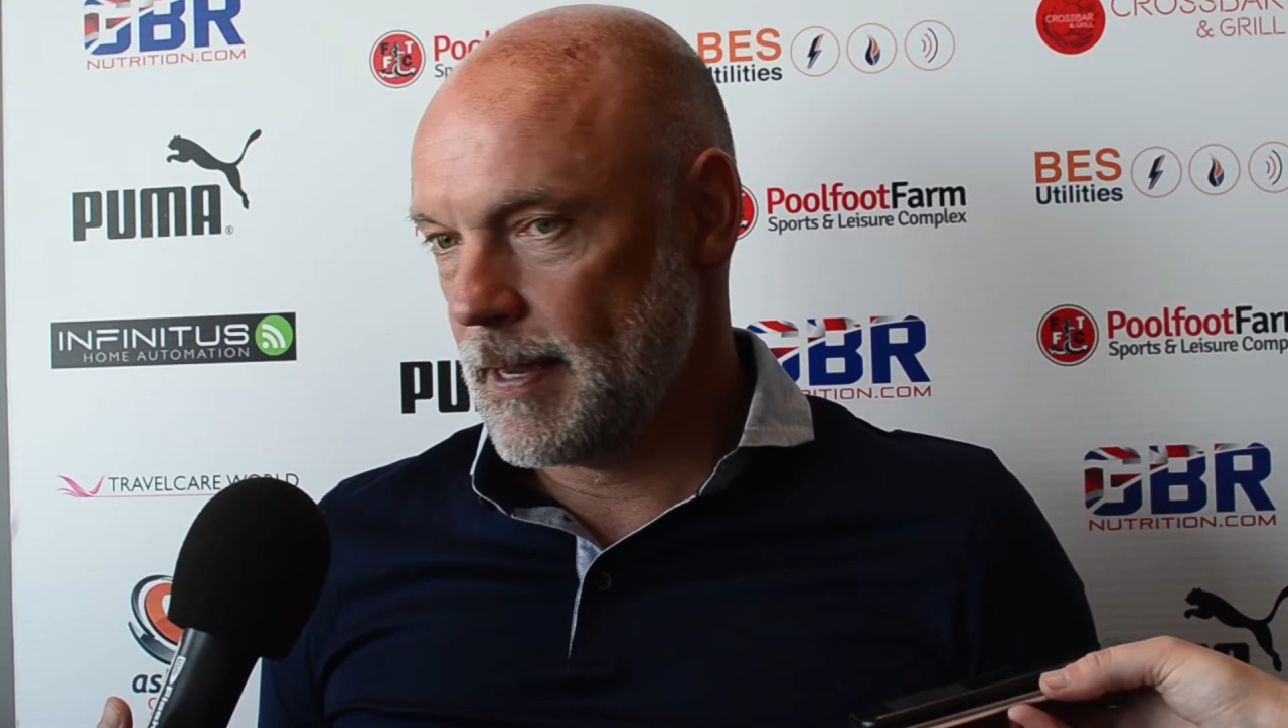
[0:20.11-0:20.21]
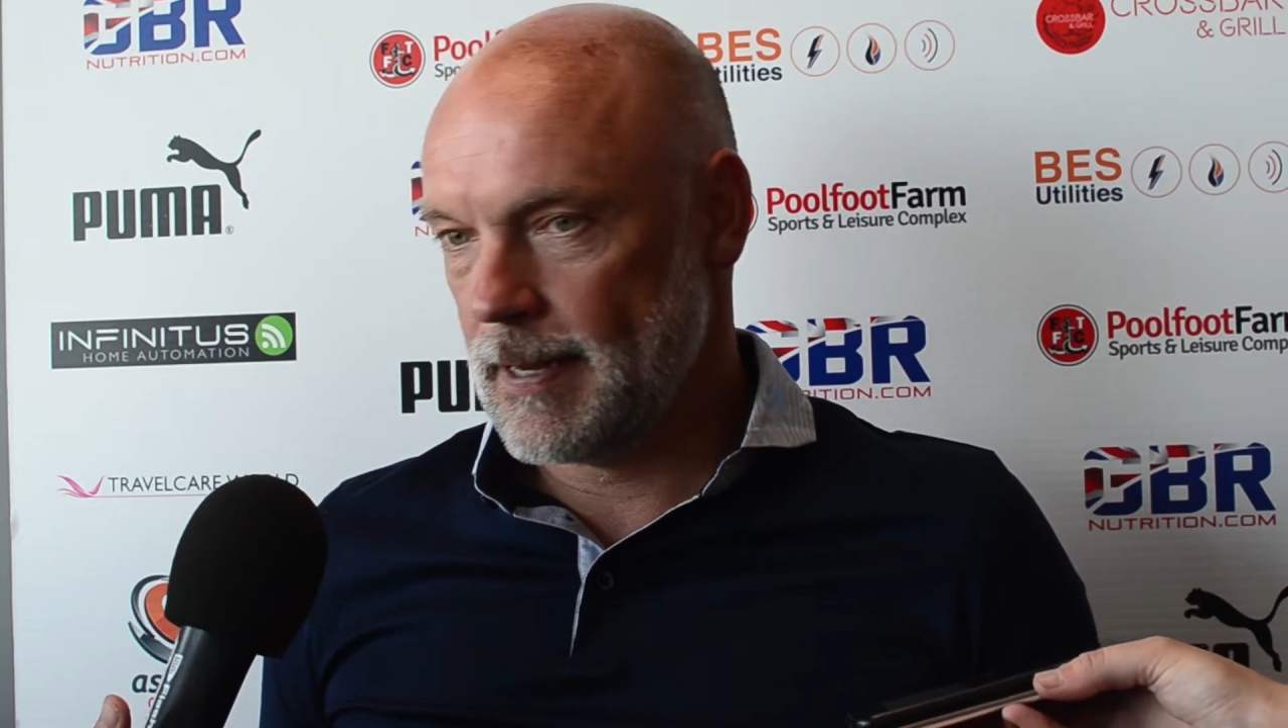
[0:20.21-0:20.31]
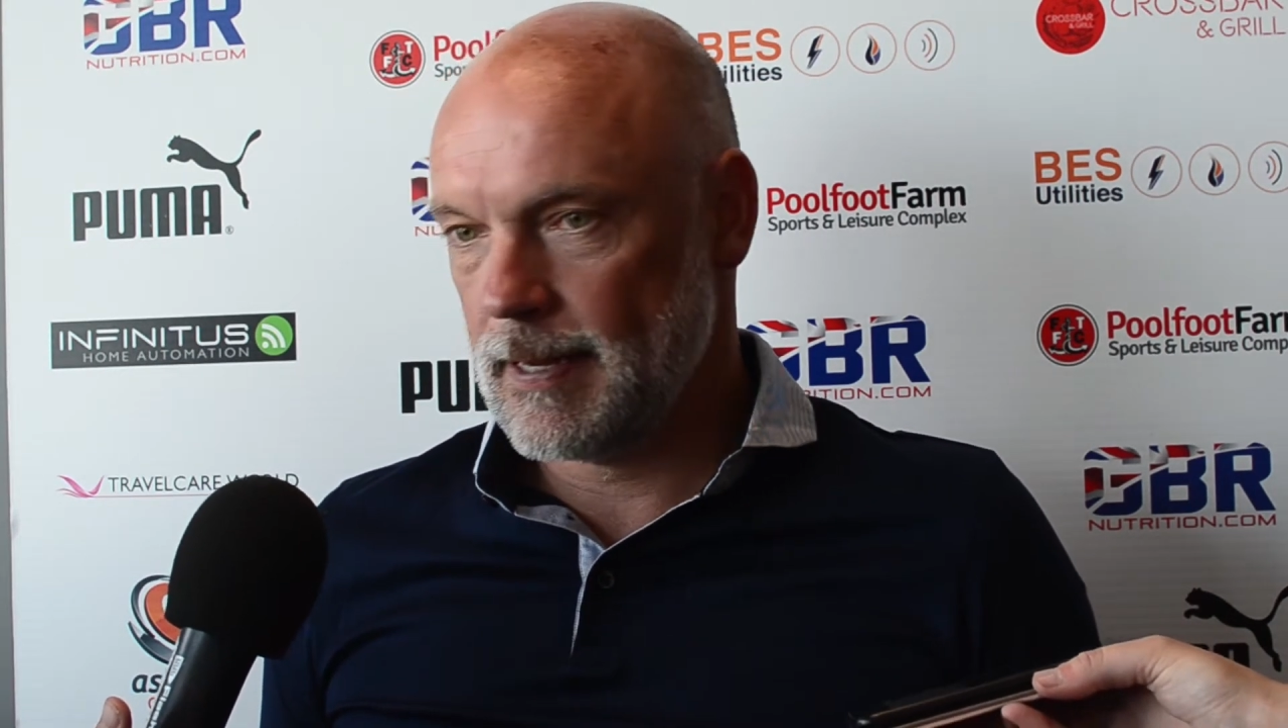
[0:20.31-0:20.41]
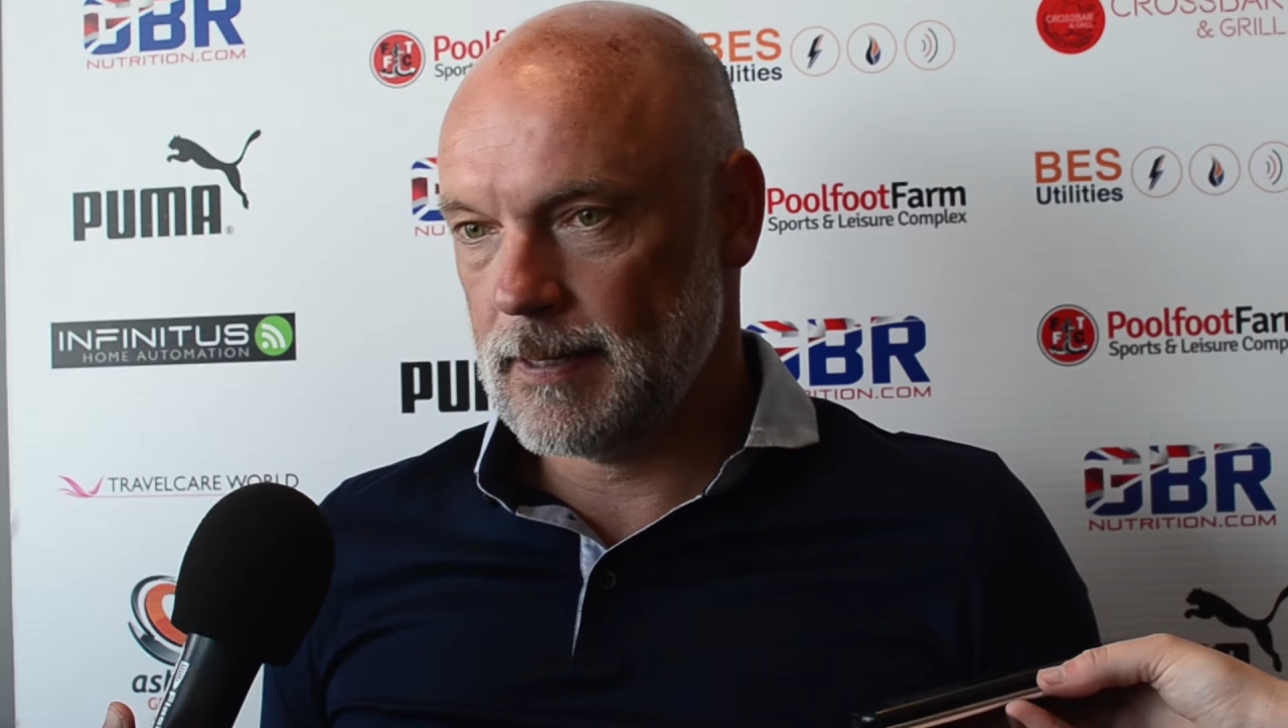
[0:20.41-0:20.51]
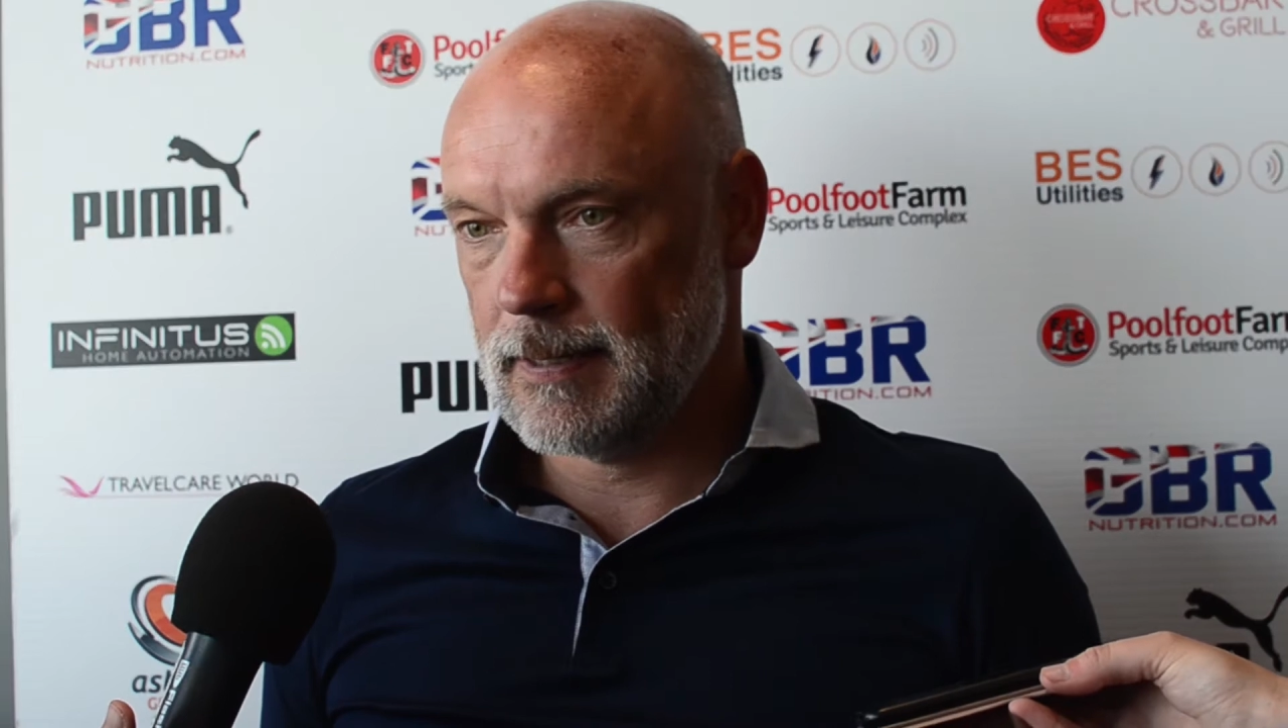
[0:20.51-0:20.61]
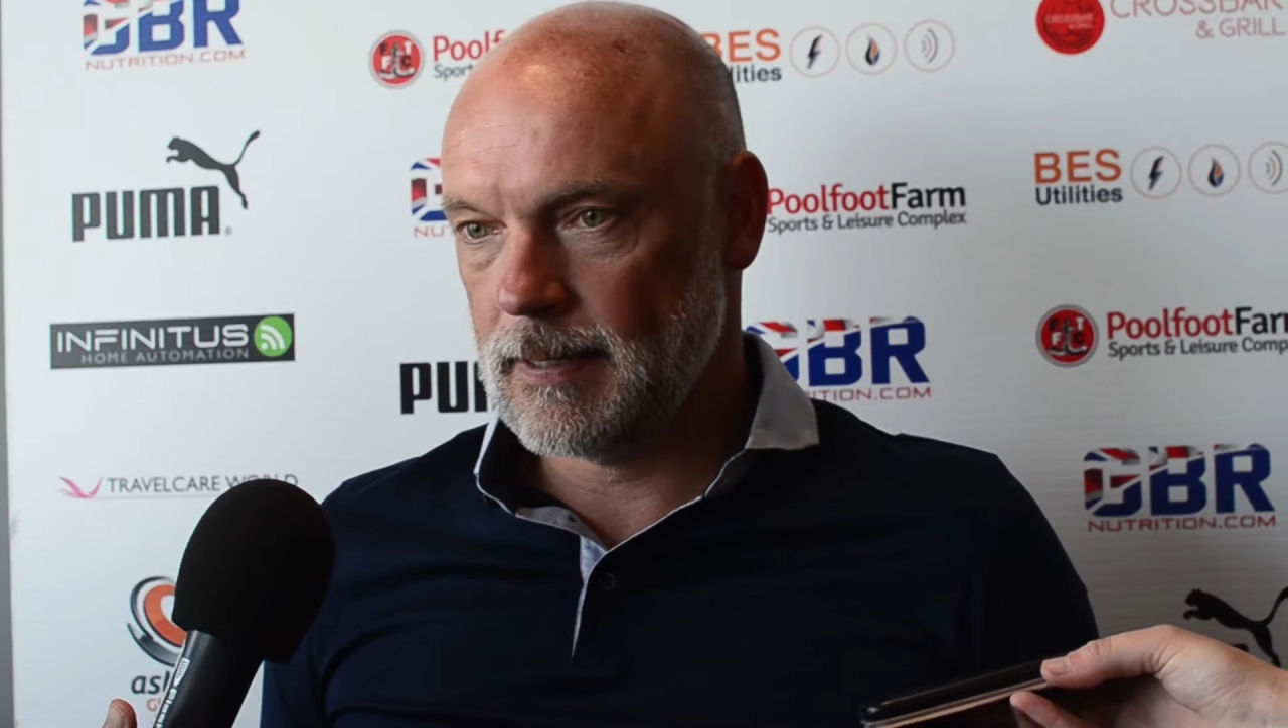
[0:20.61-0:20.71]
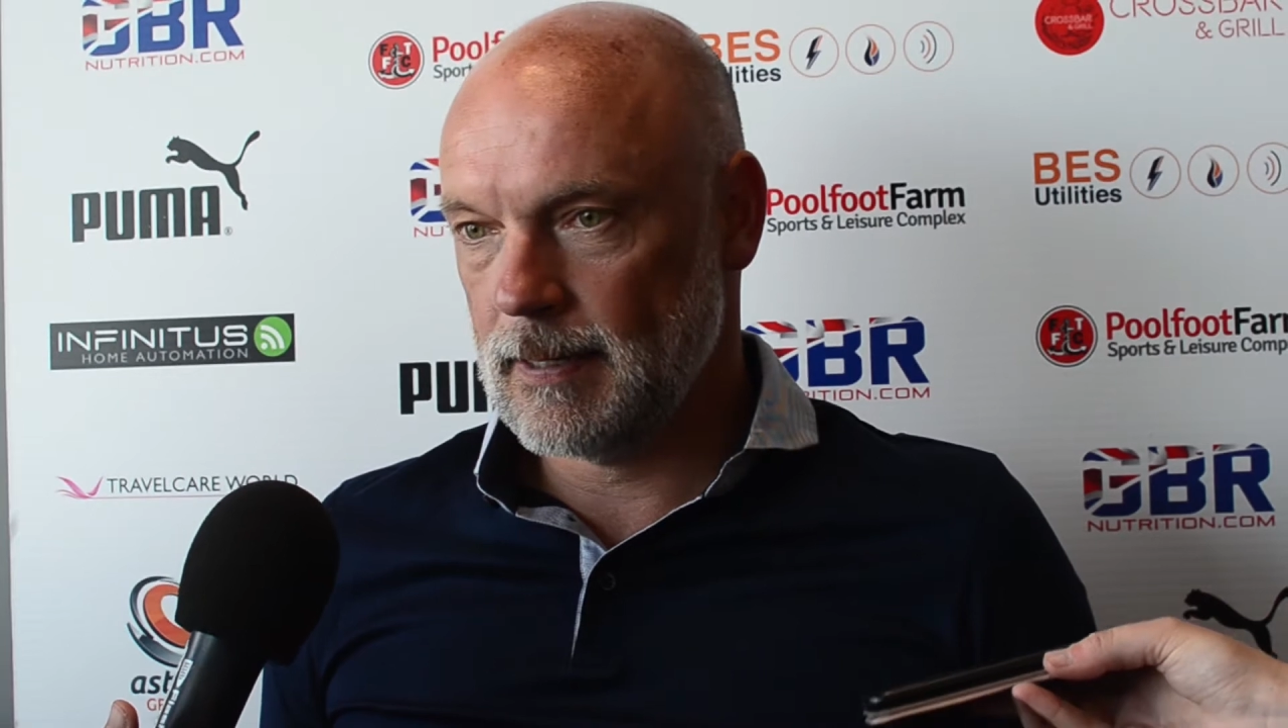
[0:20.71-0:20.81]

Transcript: and